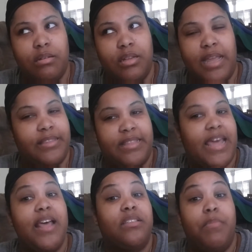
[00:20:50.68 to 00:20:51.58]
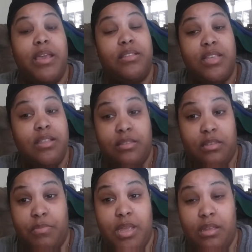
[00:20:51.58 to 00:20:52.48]
Like, that doesn't make sense
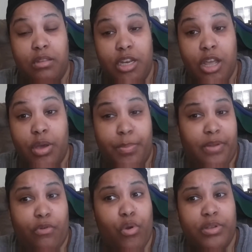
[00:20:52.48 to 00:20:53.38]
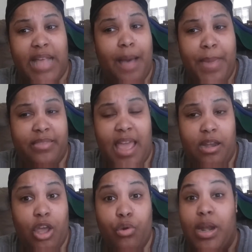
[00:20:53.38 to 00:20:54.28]
to me, you know? But of course, I'll make that
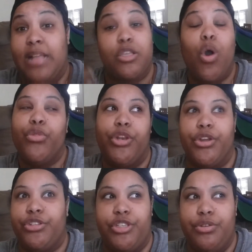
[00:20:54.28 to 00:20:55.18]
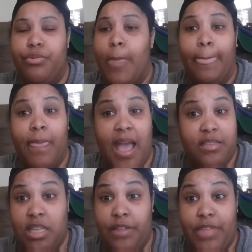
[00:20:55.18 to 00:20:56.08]
known. And I told the nurse too. I
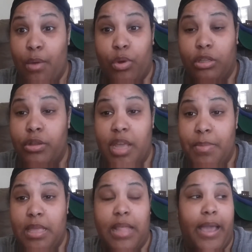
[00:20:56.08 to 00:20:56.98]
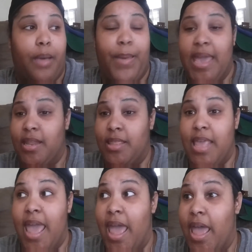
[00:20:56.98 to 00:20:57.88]
said, if they want to look at me like a pain in
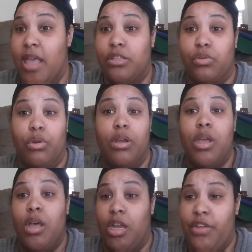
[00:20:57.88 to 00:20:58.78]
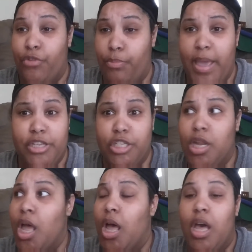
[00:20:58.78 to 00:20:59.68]
the ass or a difficult patient,
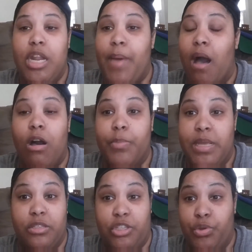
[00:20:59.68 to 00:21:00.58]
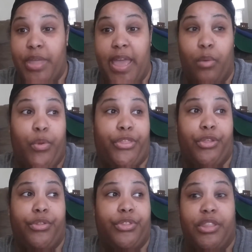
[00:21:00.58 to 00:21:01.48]
honey, by all means do that. With
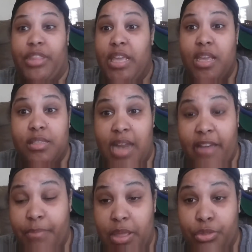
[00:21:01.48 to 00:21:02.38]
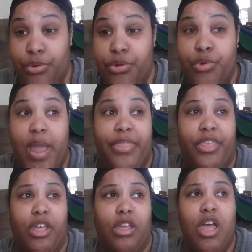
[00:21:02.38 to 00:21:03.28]
the things that I've been through and
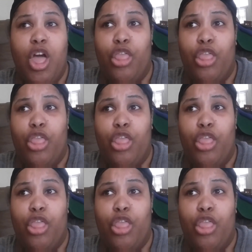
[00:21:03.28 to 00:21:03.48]
the